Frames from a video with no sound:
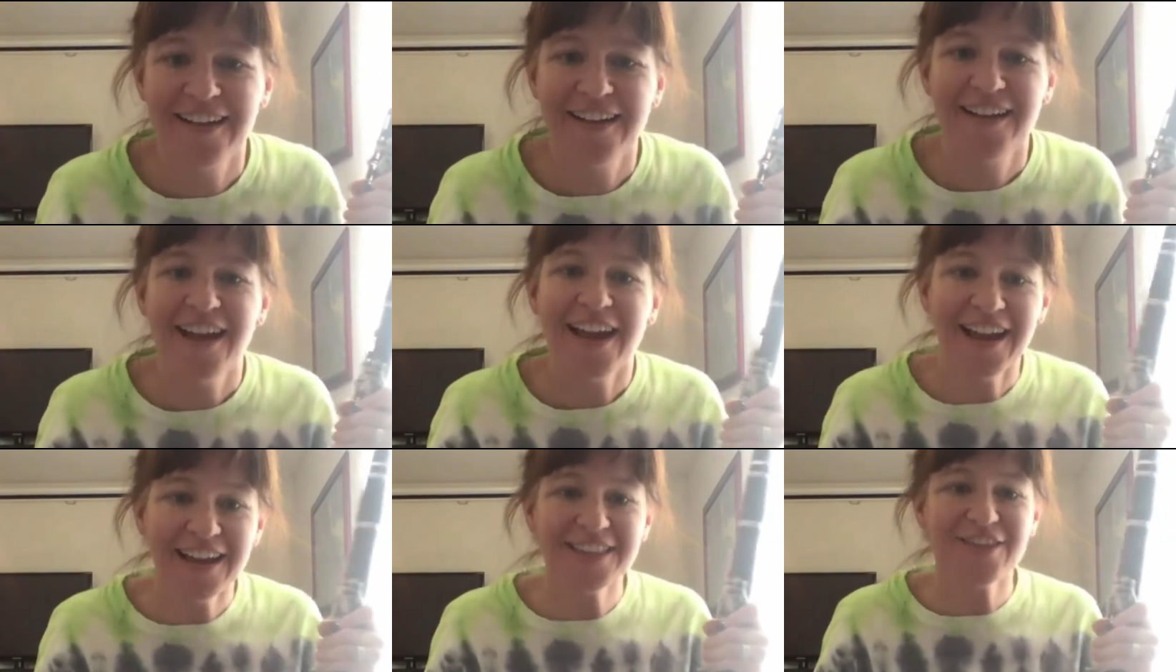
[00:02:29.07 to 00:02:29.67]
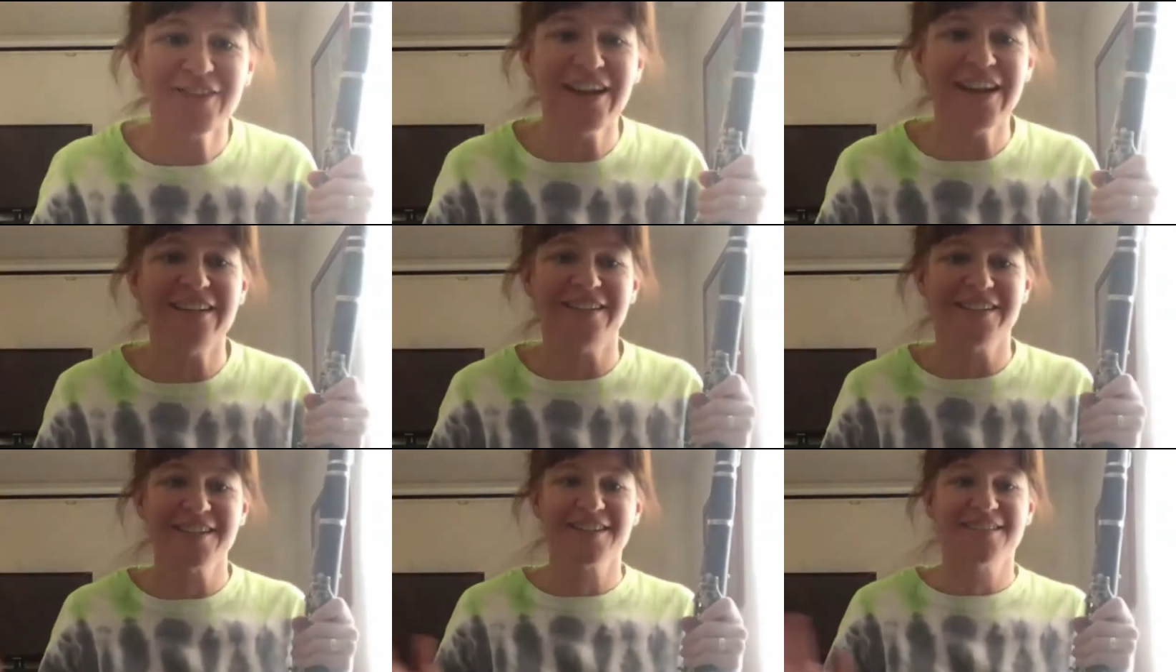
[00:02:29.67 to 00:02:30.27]
8th
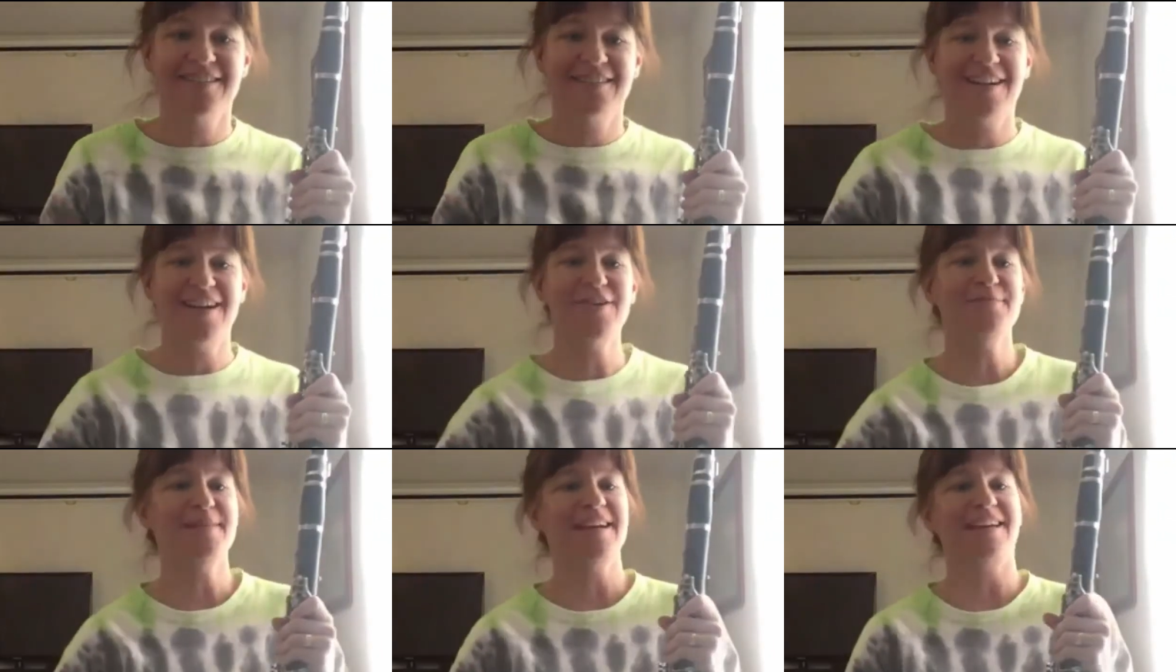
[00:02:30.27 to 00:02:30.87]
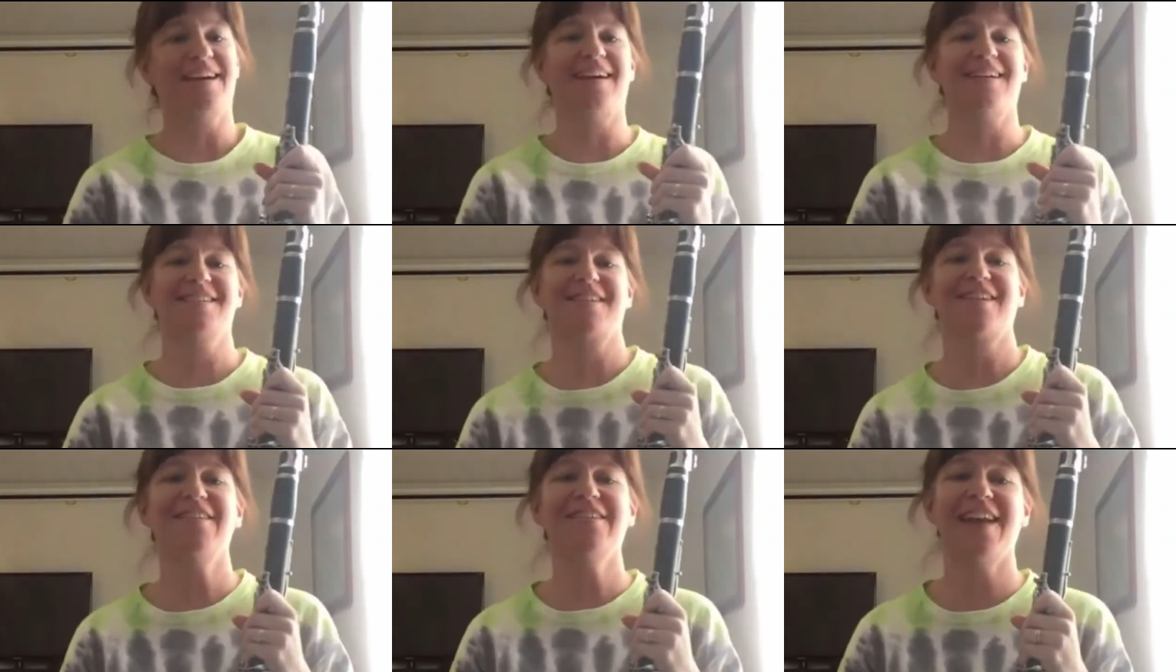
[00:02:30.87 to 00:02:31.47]
graders. Oh my gosh.
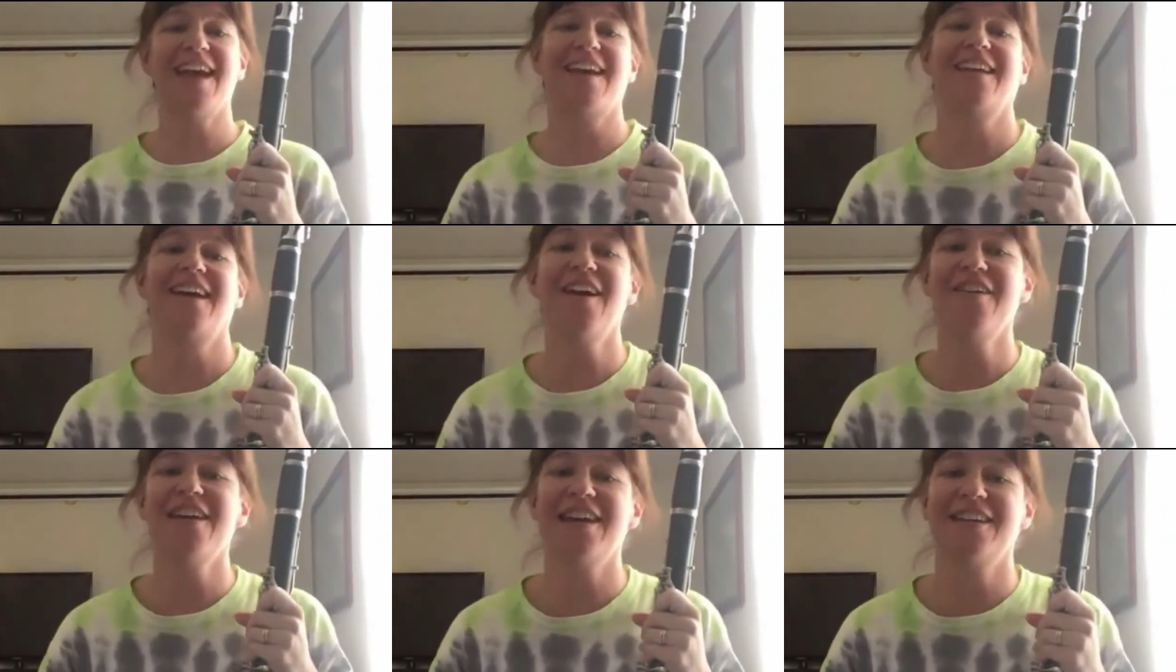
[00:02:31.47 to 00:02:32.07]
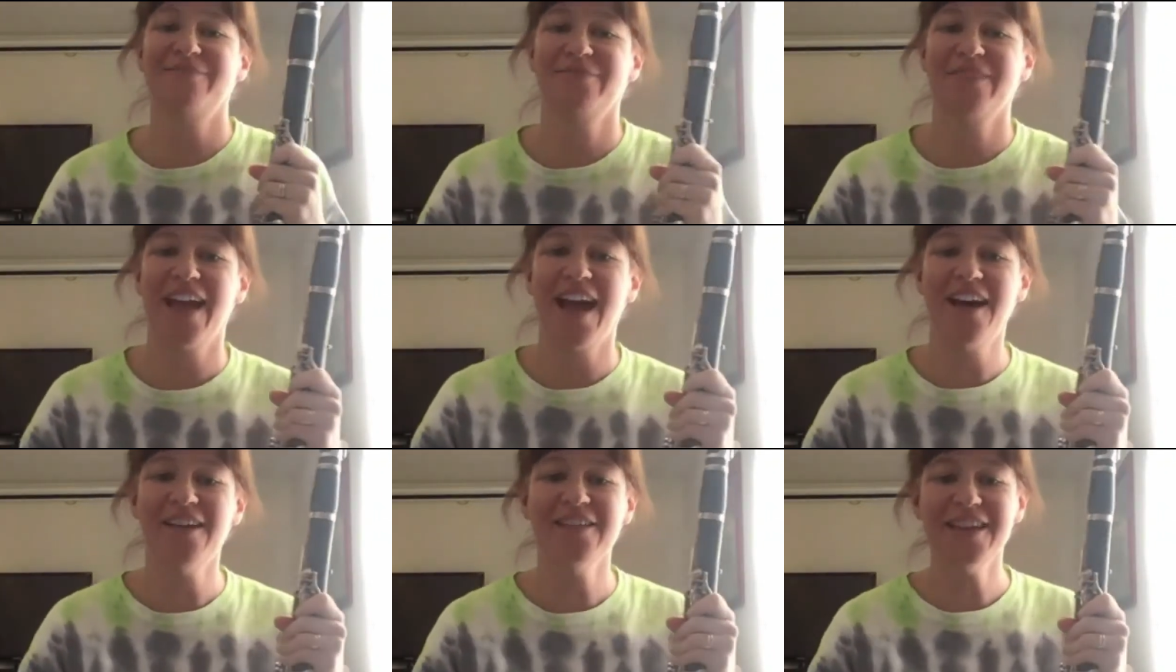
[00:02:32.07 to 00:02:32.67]
Okay, all right.
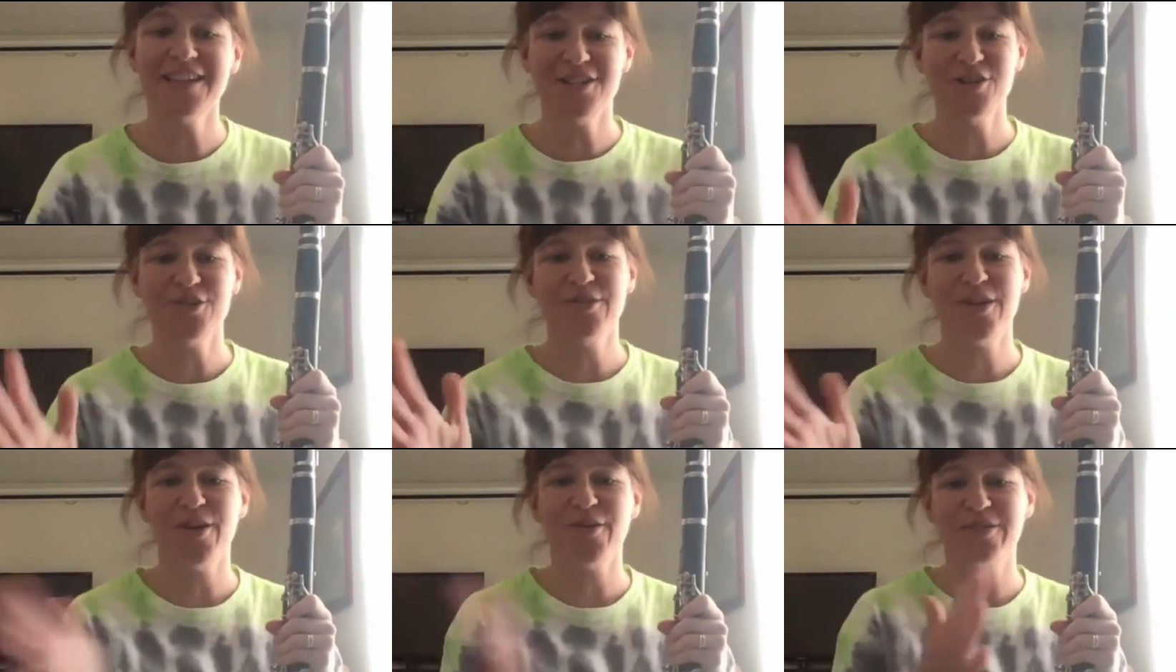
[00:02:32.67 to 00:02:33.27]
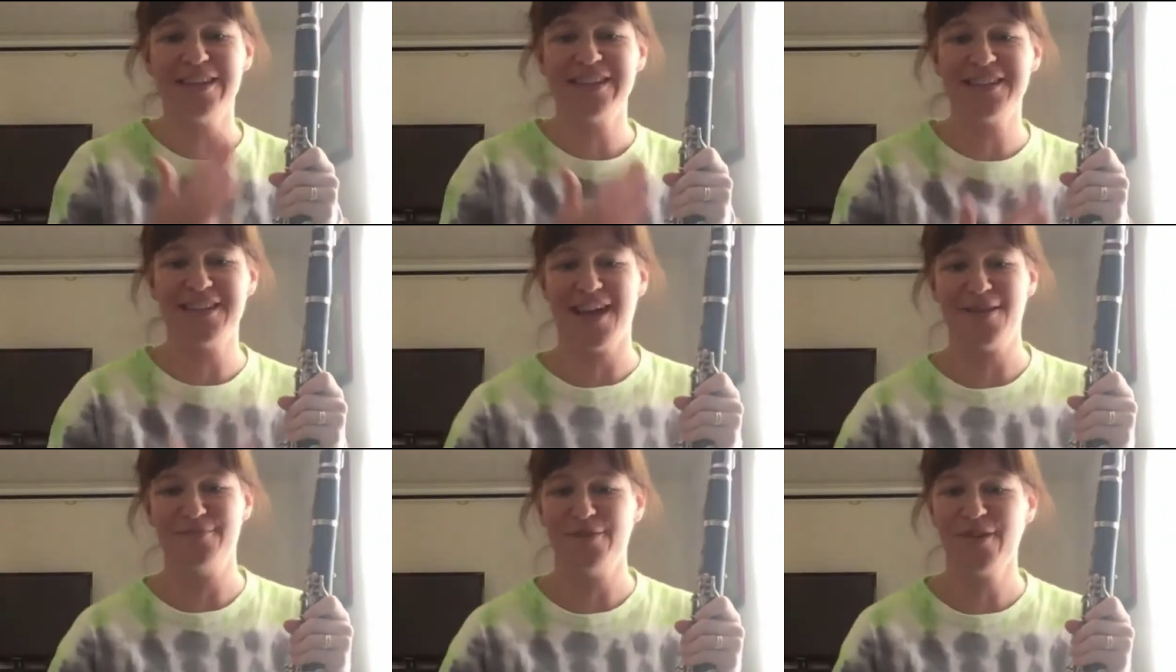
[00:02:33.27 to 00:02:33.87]
I'll let you go this
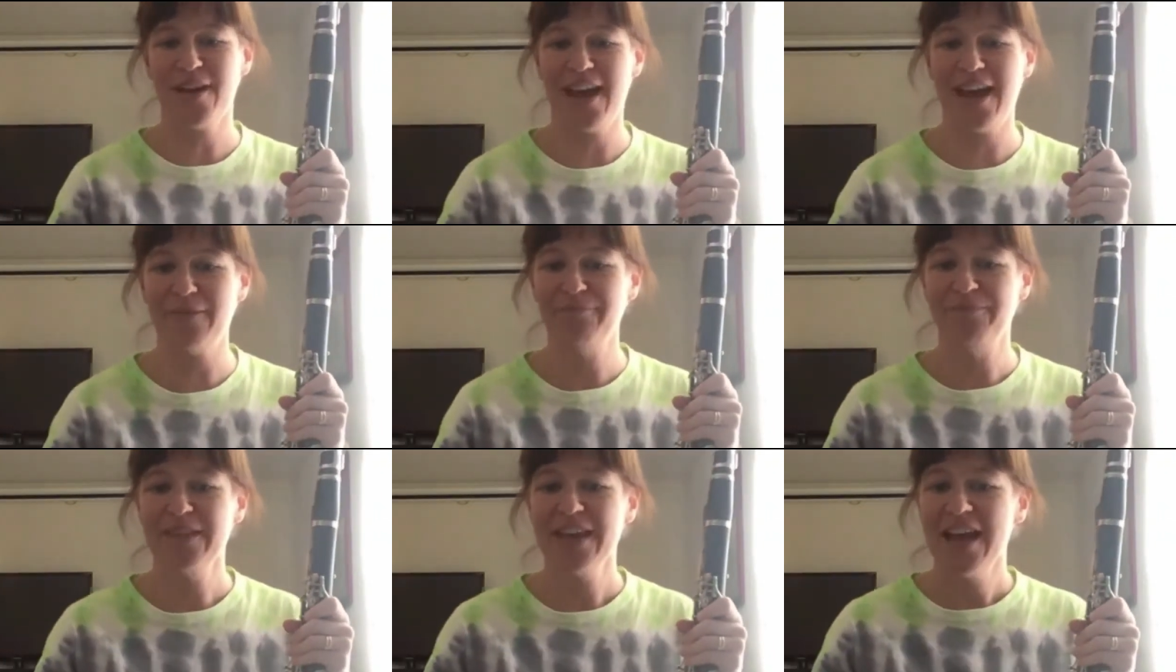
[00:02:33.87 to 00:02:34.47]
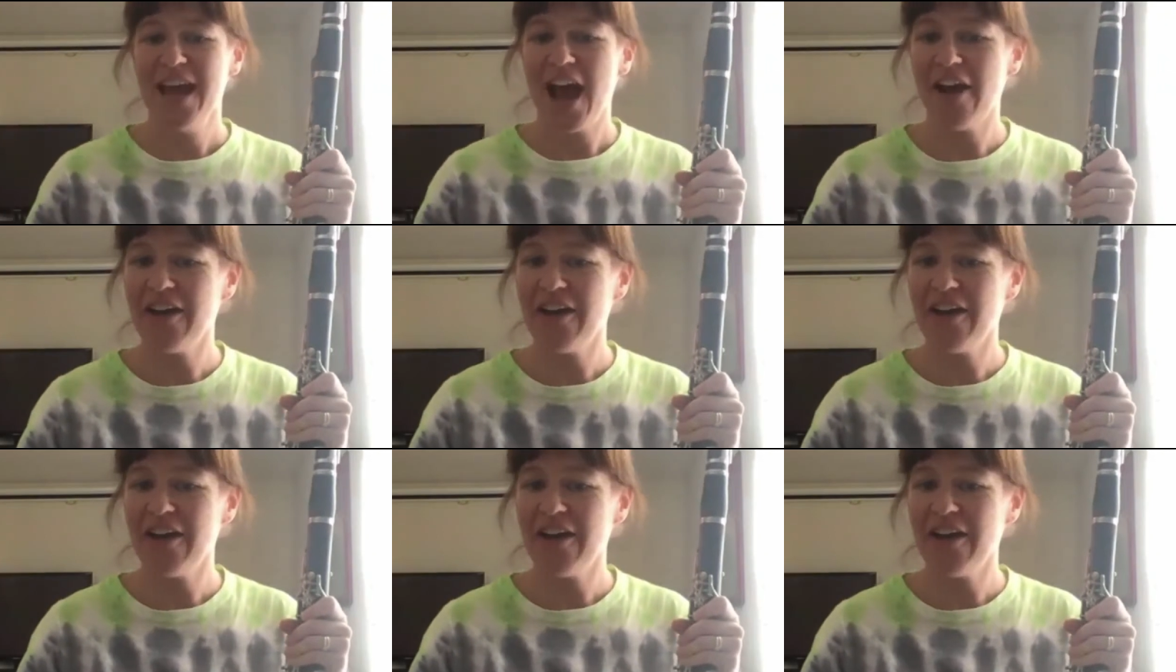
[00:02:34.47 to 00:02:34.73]
time, okay? All right,